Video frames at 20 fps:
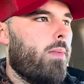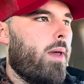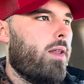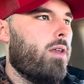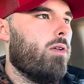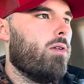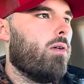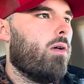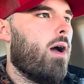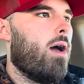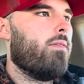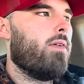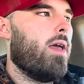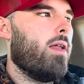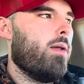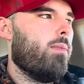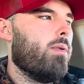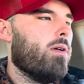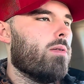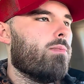and you don't have
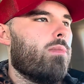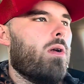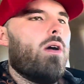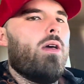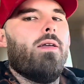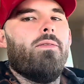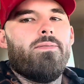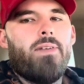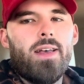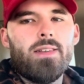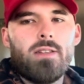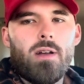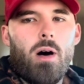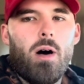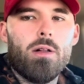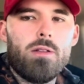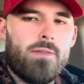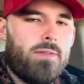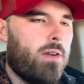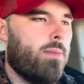any bills, invest
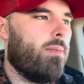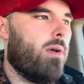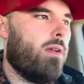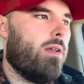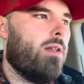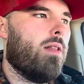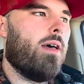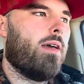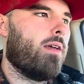all of your money.